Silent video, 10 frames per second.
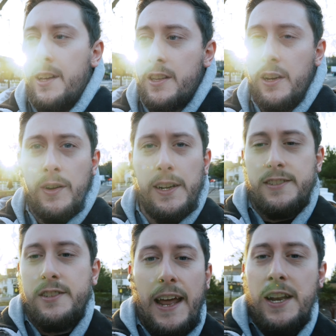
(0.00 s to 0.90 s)

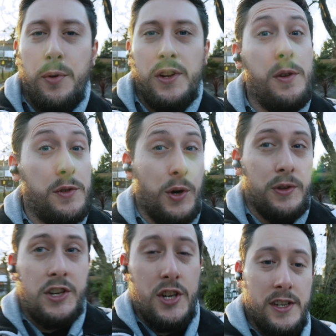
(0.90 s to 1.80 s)
Congrats to anybody who's got
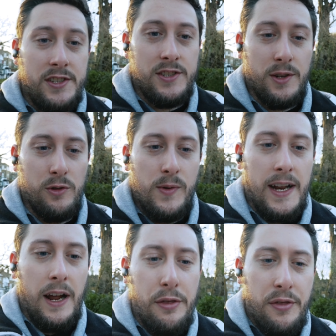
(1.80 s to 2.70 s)
their shiny Cetoddle
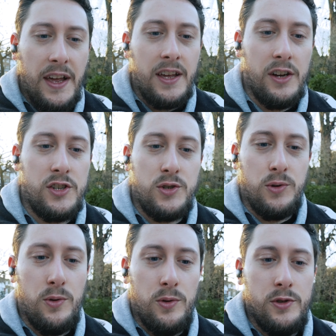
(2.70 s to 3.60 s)
already. I think I saw